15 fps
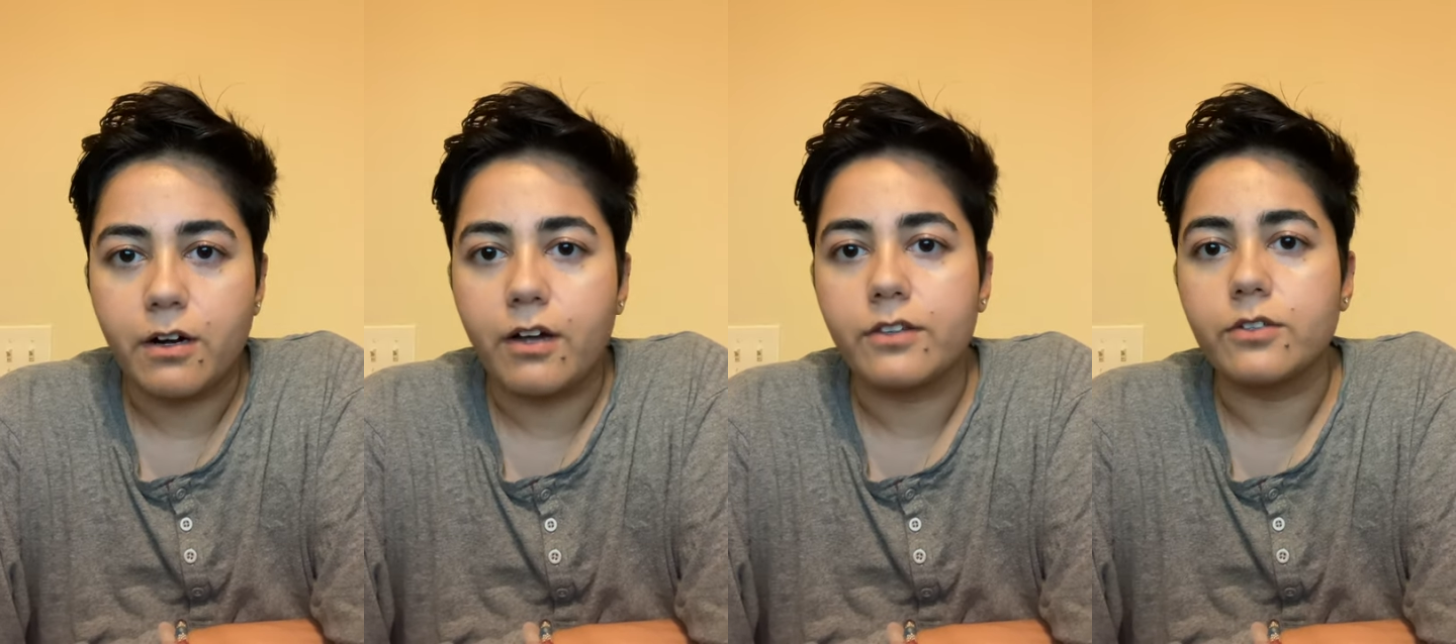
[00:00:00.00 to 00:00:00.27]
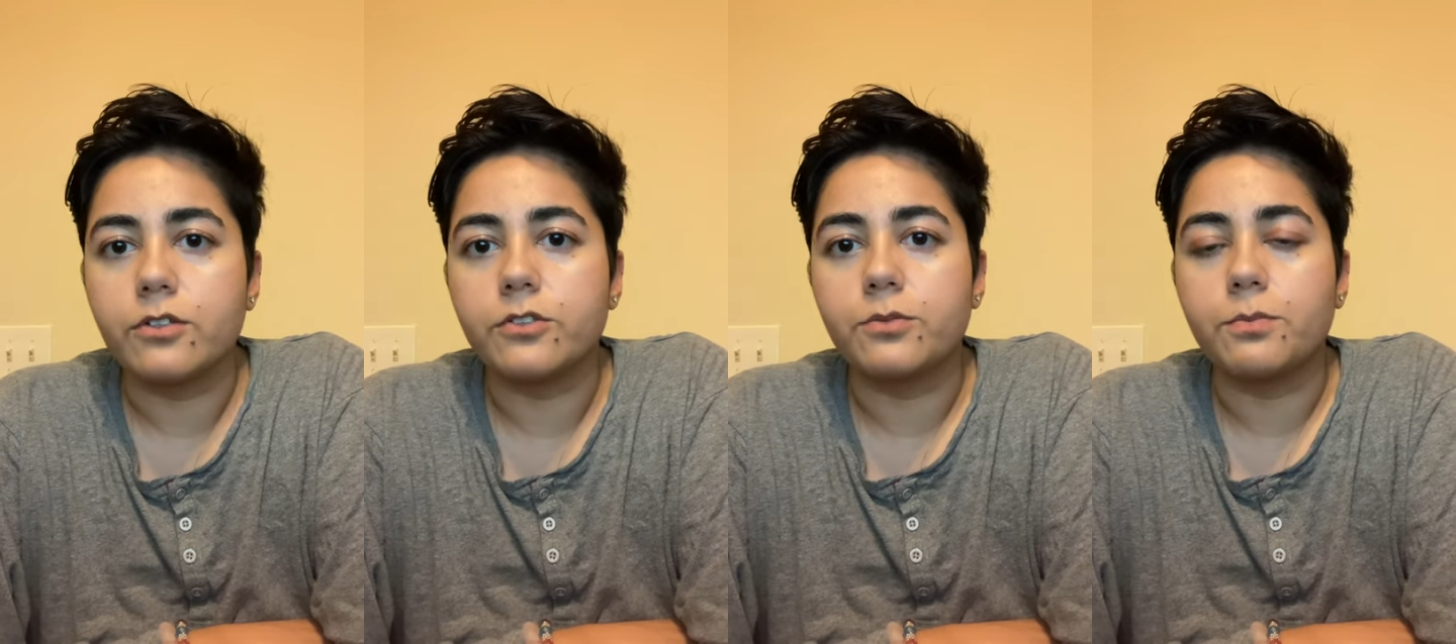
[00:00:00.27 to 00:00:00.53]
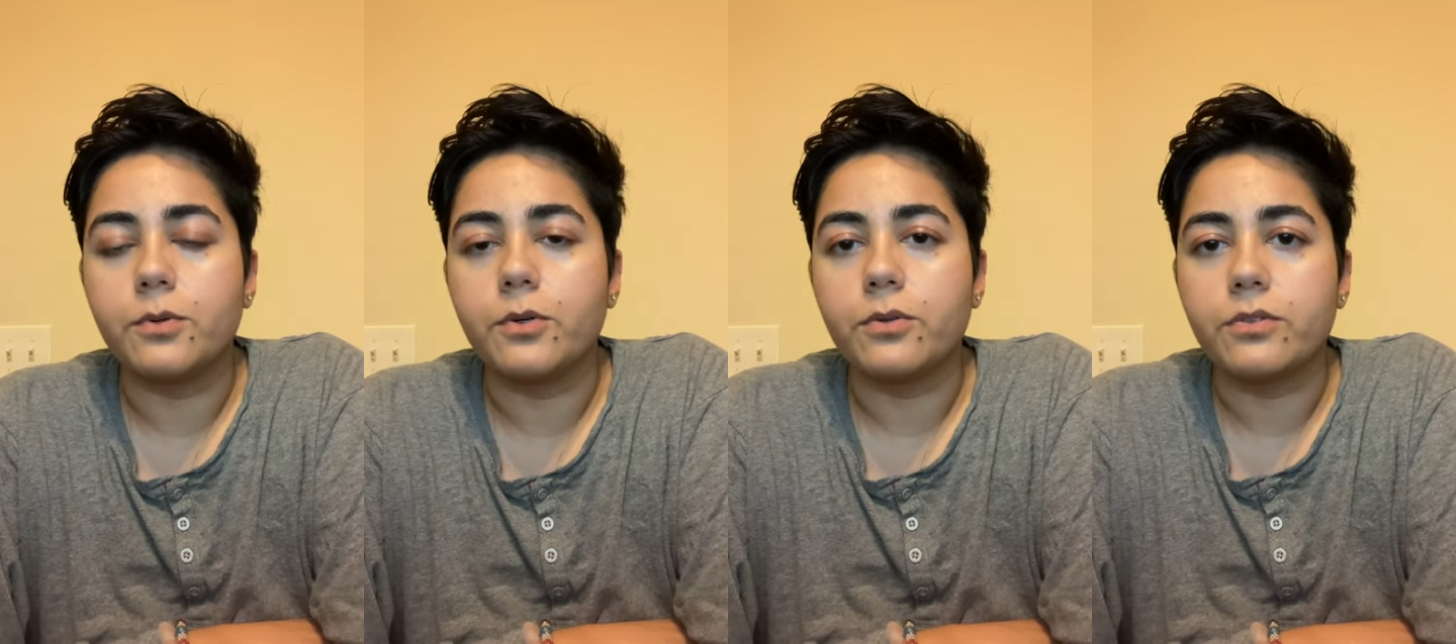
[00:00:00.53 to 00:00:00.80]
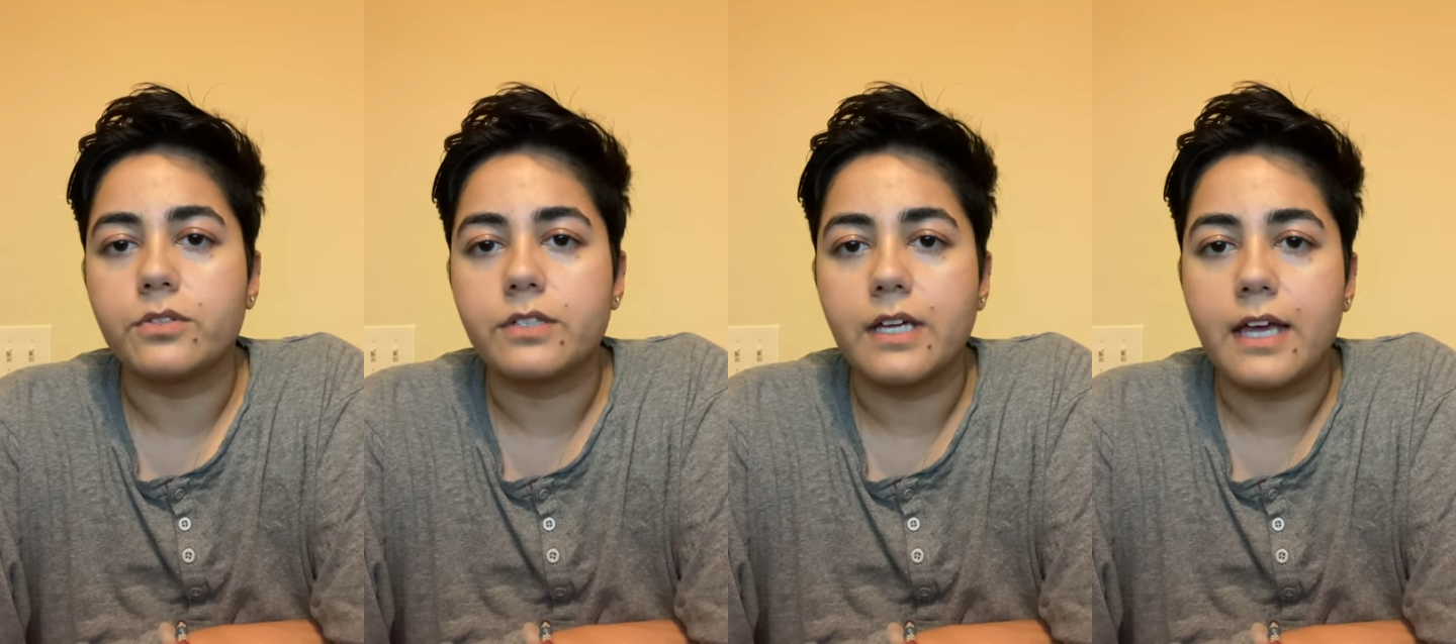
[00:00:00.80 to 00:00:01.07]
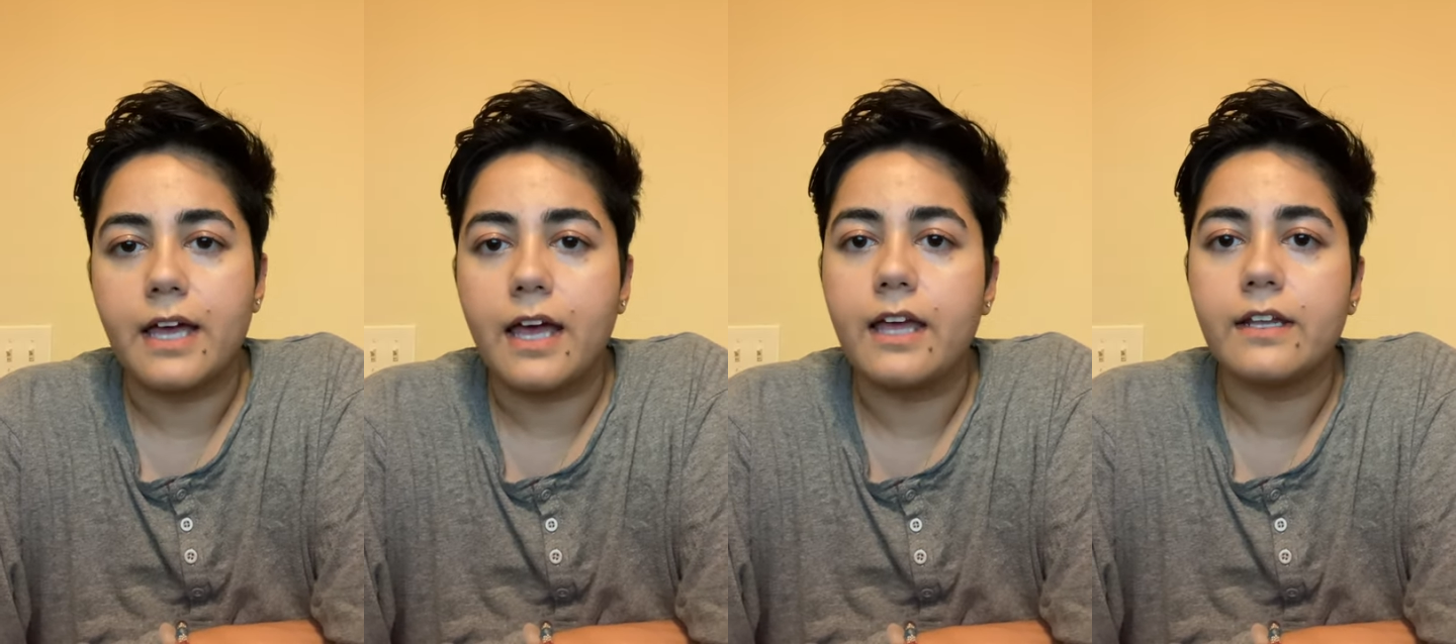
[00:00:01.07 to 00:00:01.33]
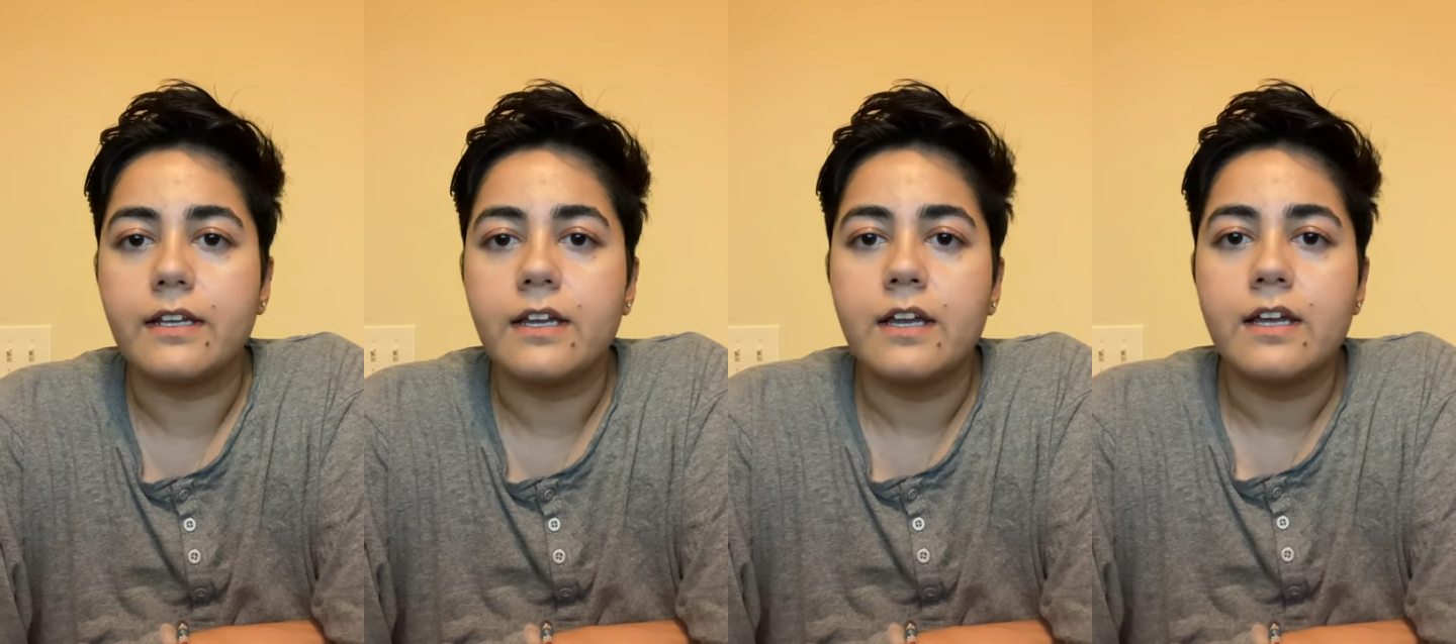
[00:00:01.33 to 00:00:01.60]
on those boots
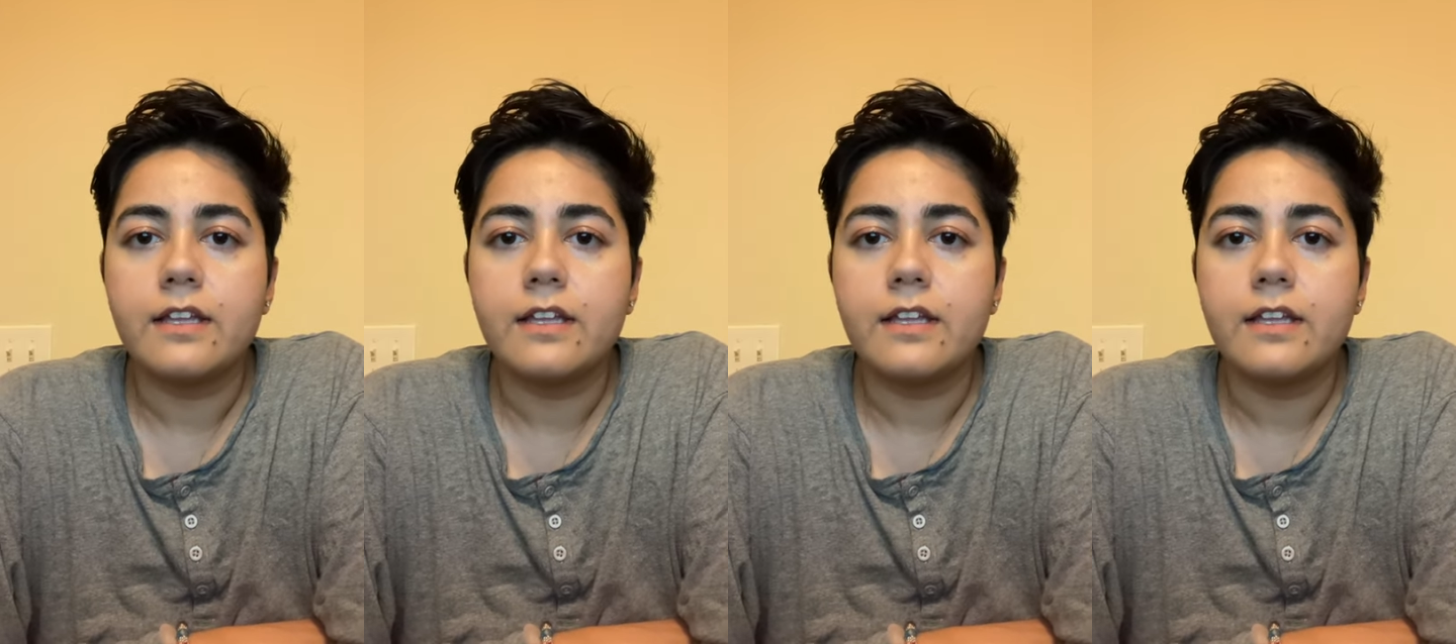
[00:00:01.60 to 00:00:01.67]
and